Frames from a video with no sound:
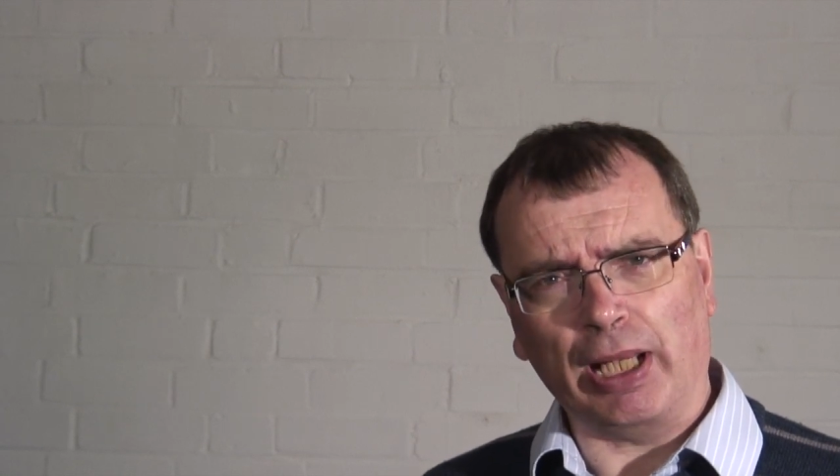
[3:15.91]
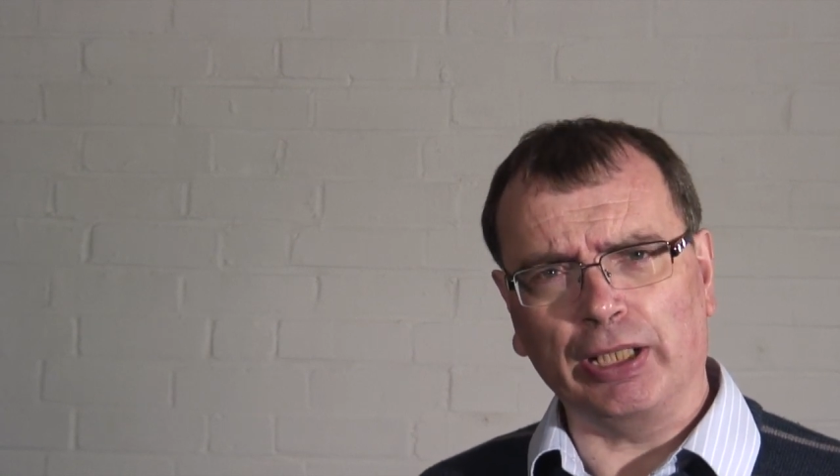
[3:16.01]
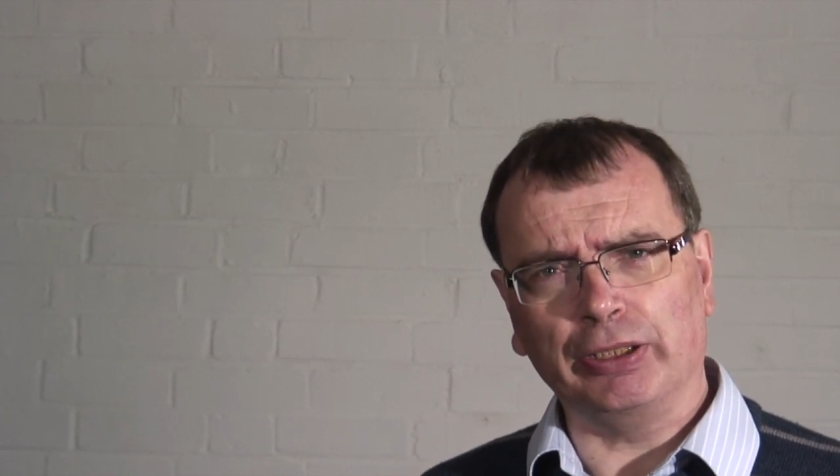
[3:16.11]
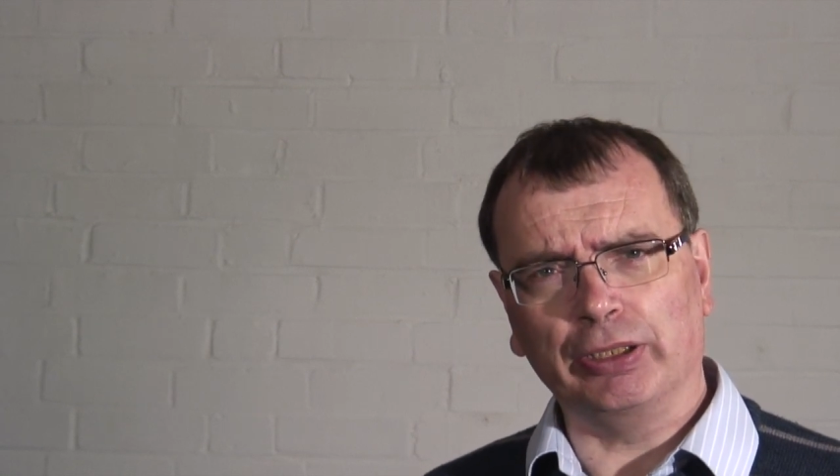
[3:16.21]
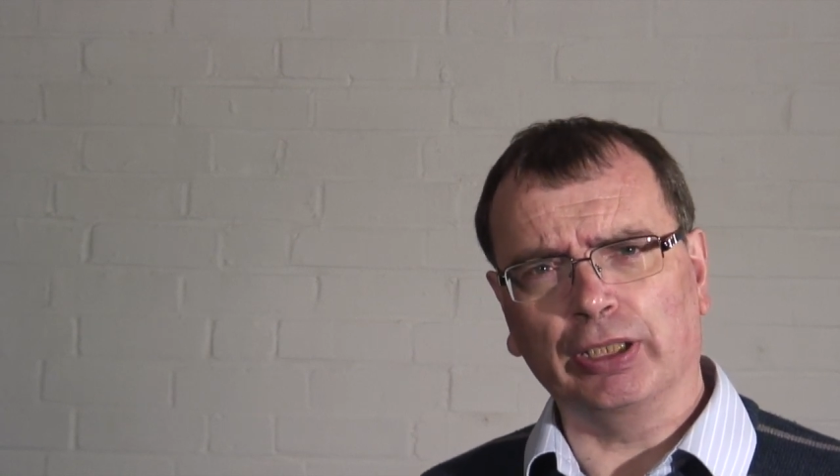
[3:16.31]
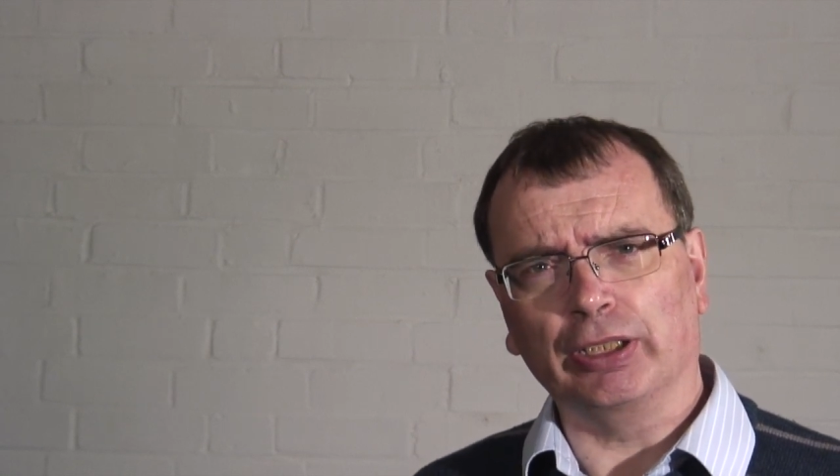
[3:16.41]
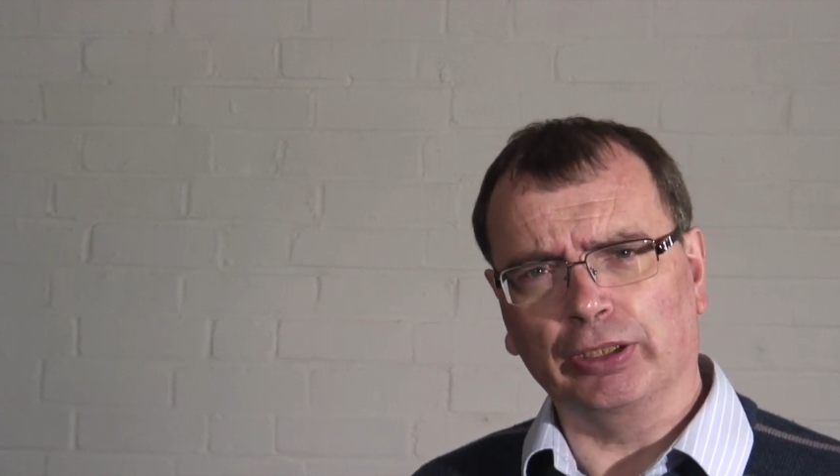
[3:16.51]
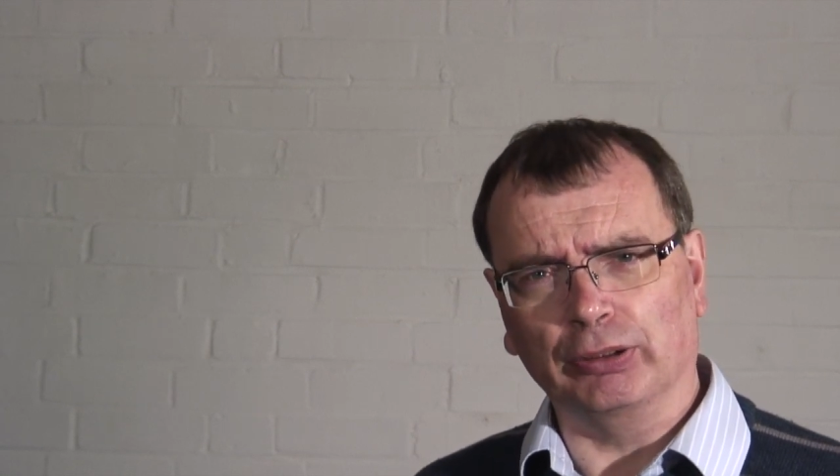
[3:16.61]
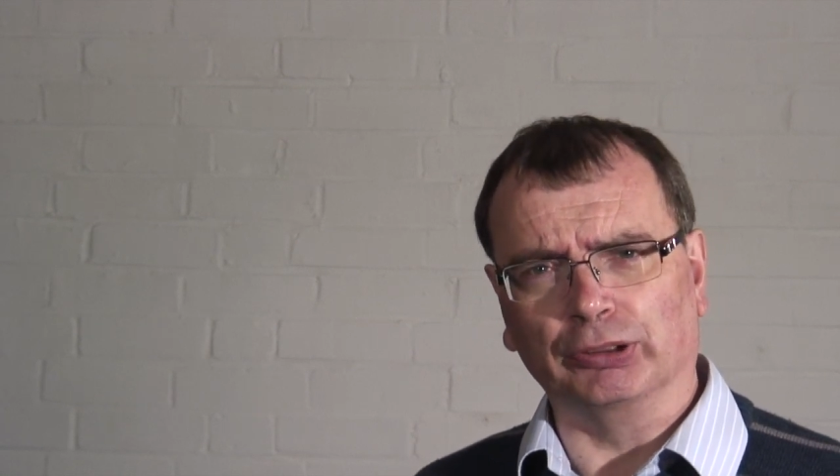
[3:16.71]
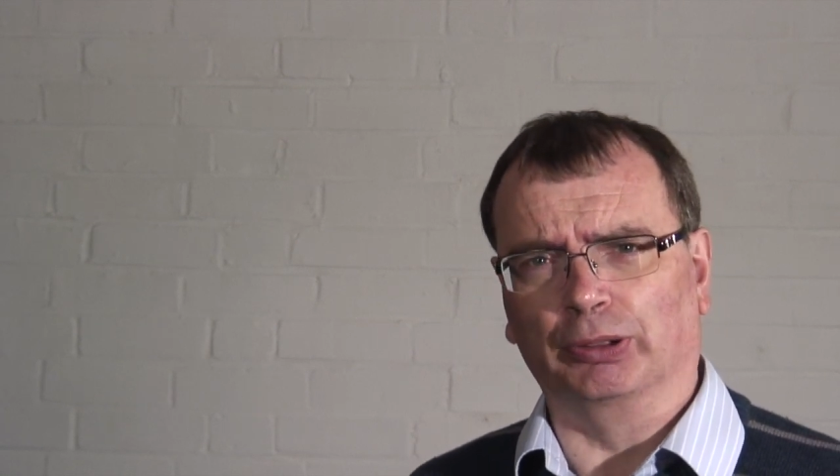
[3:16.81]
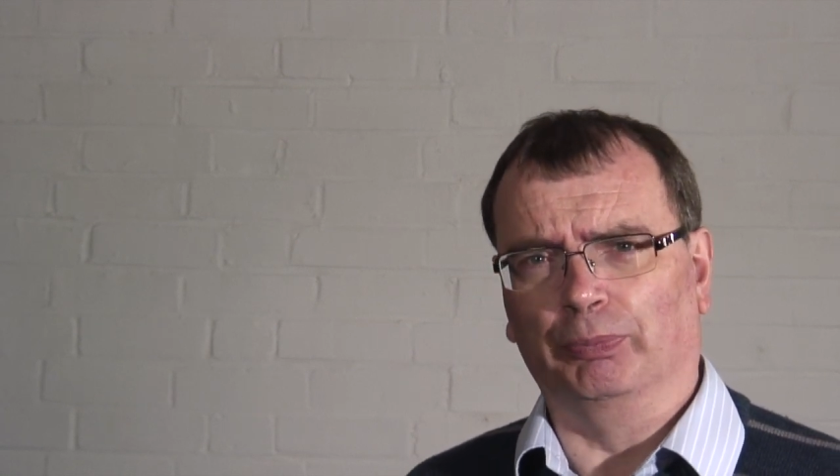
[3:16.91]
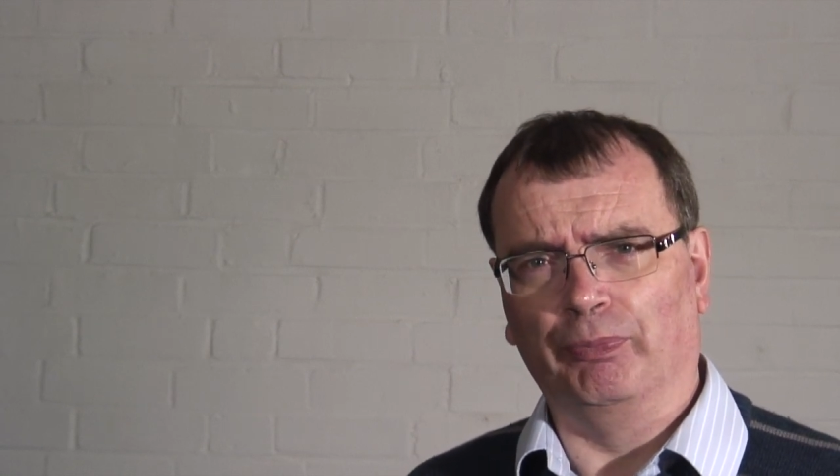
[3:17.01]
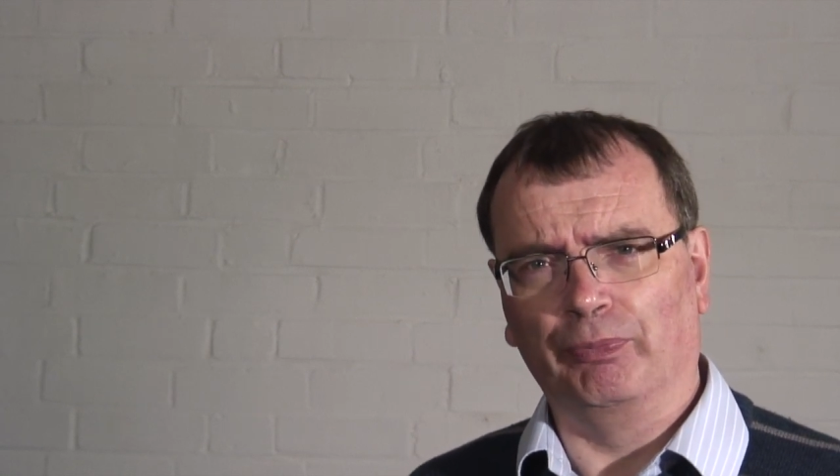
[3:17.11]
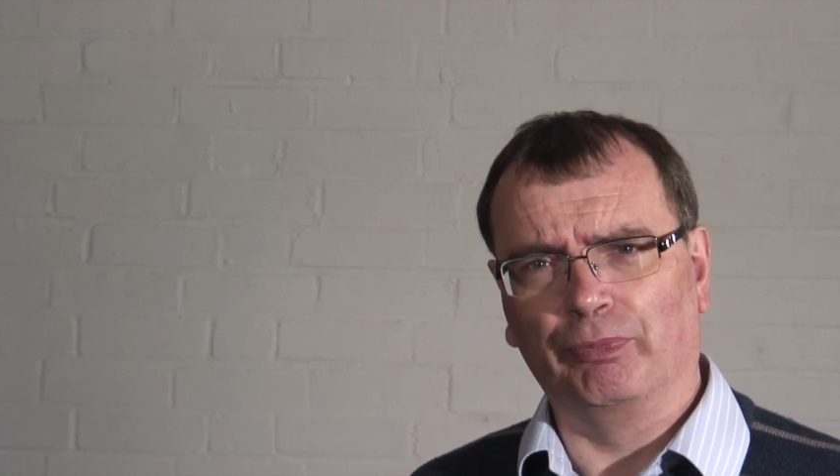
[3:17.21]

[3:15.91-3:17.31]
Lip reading: how you're going to use them.